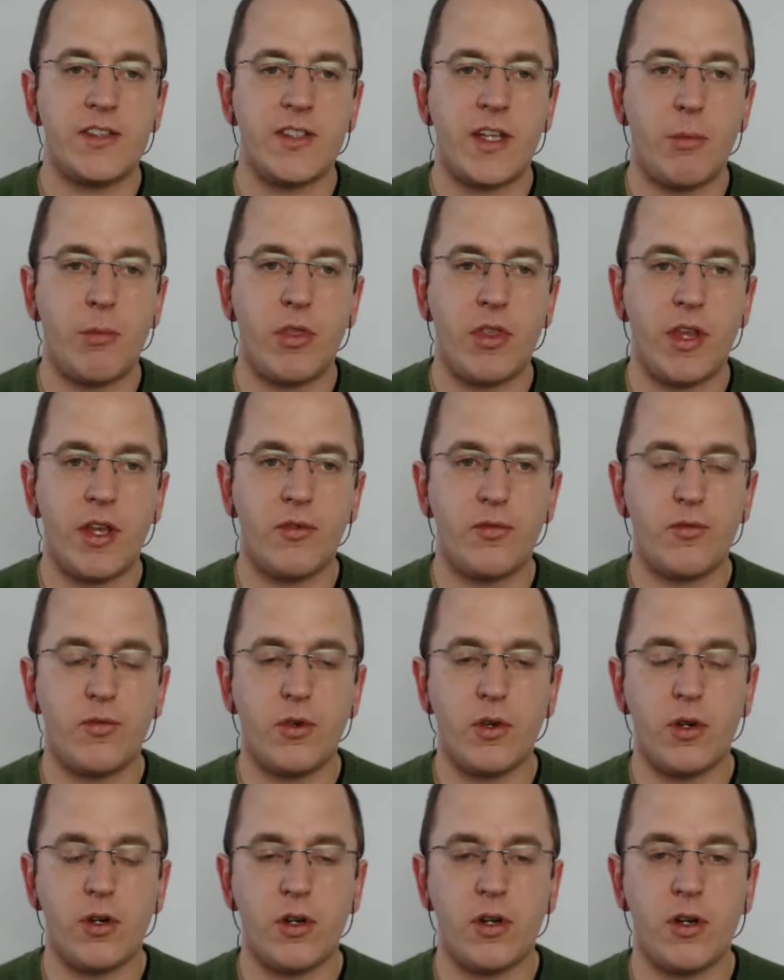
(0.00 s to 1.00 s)
something
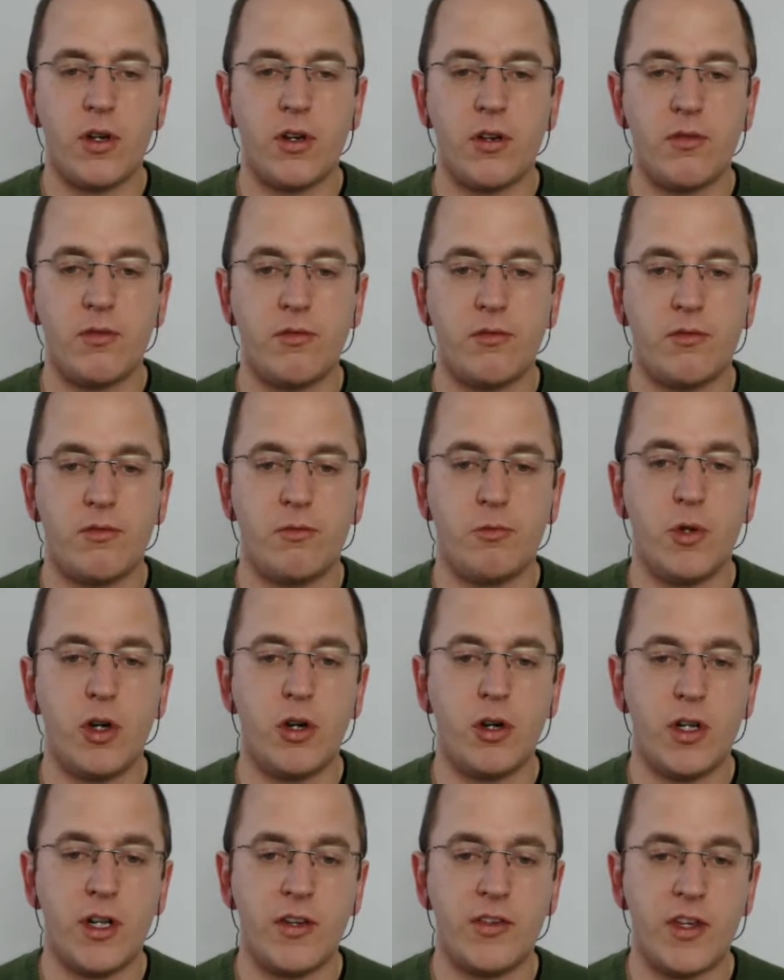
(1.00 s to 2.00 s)
for more
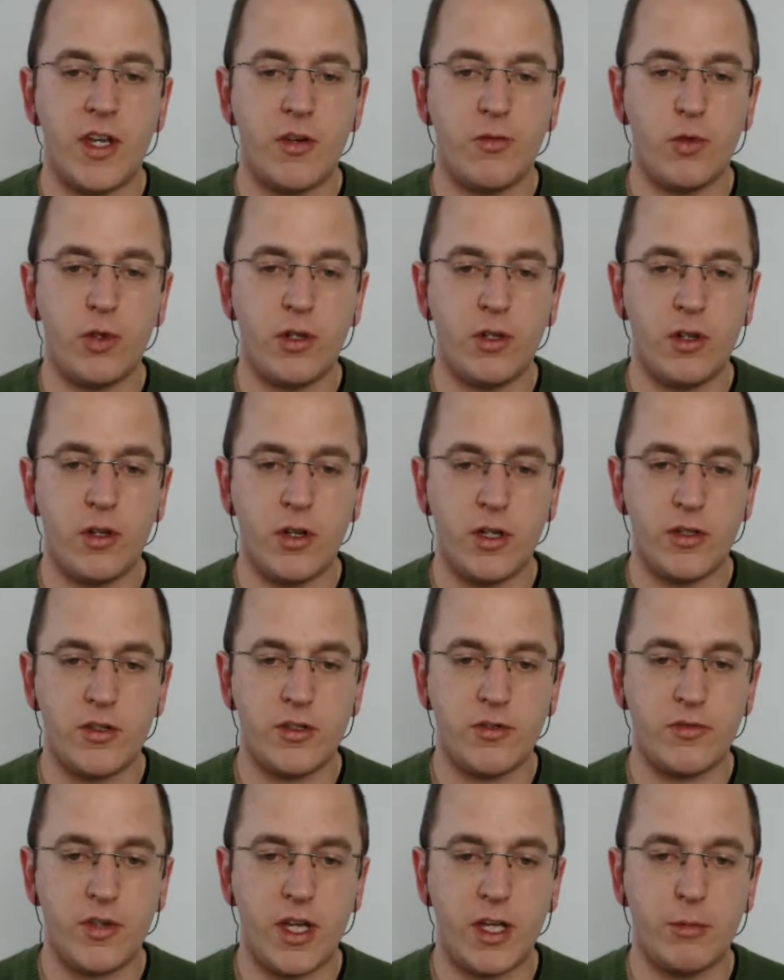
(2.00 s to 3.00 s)
or less every knowledge
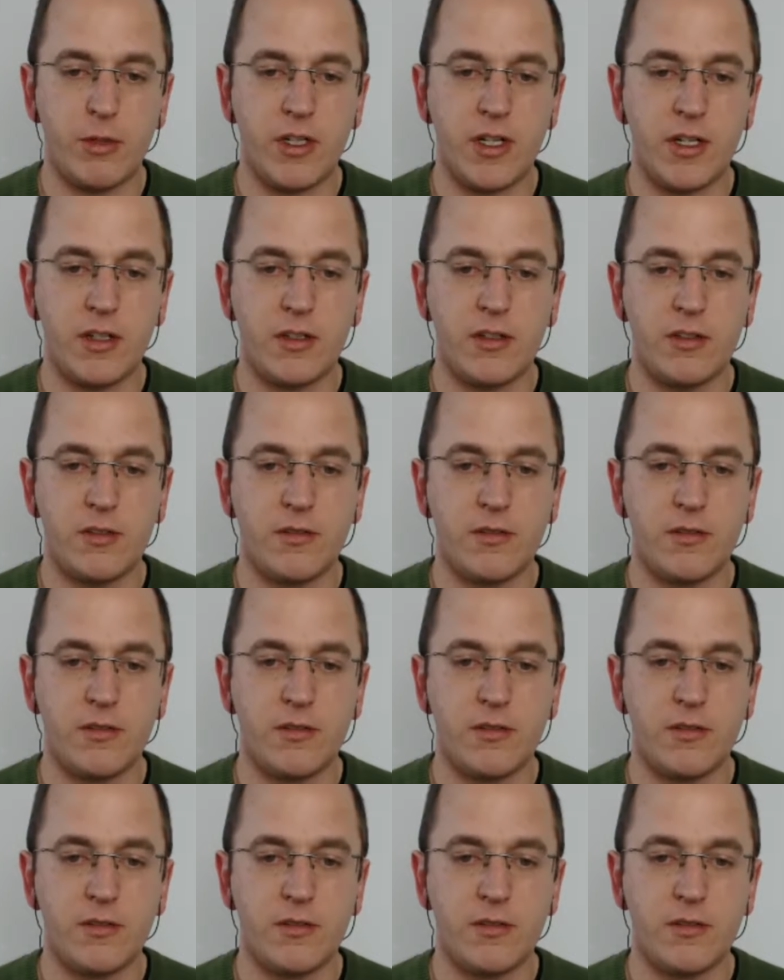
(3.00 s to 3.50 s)
of Hibernate.